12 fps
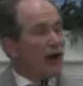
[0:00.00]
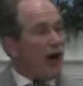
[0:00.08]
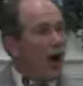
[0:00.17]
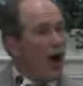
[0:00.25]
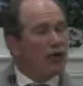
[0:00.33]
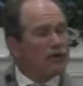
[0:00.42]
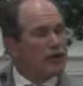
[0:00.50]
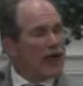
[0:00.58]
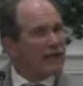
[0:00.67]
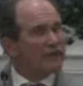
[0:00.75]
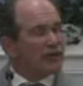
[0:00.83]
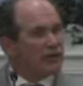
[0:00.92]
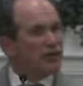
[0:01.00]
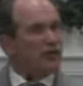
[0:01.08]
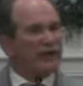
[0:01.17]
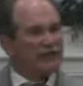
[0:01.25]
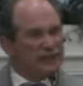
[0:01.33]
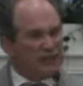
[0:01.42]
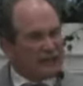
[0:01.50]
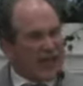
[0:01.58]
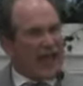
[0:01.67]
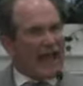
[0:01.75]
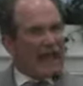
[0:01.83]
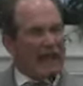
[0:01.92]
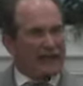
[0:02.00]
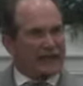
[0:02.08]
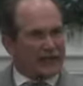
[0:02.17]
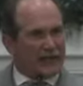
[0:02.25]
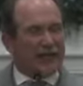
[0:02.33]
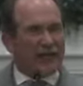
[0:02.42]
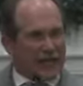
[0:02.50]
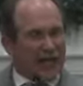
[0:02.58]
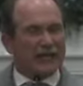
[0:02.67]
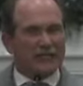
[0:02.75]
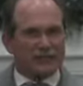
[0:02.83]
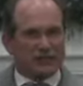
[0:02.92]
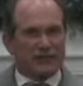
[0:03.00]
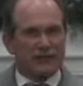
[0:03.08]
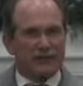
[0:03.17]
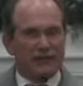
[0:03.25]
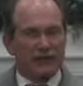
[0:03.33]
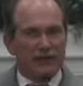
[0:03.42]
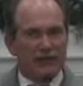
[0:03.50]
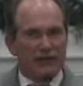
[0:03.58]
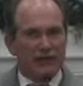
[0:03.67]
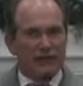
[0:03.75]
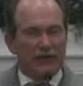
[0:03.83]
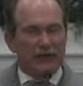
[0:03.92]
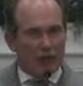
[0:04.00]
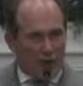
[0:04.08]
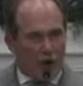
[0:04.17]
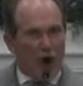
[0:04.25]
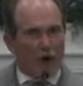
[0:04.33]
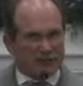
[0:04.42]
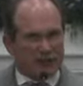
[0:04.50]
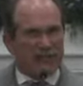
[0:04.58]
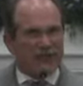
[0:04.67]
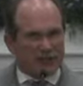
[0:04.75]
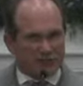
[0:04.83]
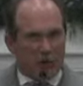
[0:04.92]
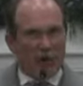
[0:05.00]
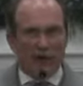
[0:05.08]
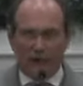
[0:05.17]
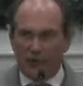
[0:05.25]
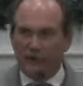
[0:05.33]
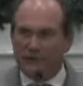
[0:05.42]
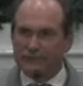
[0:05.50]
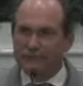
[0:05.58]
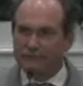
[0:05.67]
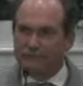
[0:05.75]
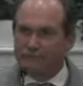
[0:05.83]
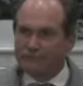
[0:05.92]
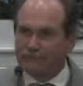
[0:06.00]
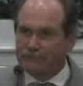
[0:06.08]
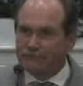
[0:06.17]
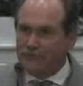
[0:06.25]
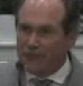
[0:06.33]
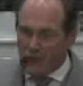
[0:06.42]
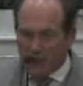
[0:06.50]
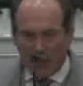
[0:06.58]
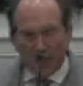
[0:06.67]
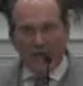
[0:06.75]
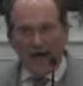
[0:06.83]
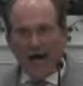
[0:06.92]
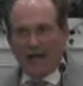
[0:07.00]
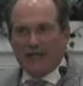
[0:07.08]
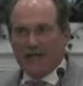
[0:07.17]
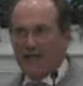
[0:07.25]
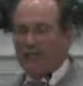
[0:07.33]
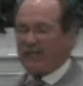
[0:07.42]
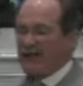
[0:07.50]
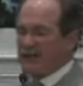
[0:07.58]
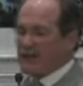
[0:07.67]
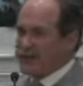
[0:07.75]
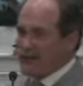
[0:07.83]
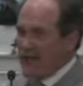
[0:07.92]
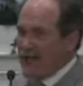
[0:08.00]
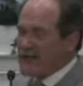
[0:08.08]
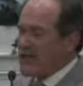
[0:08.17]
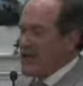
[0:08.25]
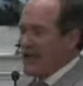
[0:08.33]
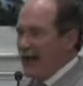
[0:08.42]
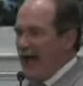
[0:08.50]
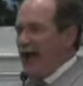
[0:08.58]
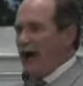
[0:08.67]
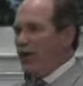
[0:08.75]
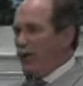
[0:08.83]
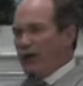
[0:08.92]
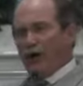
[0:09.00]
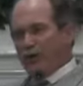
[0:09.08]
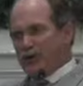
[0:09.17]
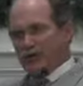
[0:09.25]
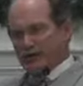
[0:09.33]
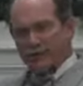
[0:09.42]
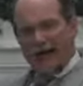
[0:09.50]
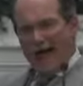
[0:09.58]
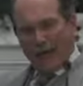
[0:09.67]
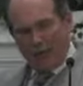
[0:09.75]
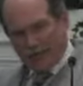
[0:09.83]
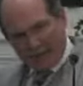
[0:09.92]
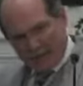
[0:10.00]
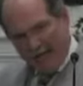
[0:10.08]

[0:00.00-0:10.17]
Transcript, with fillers: All you have to do is stand against the course of this world. You go to college and your professor says, now, we don't use the Bible as a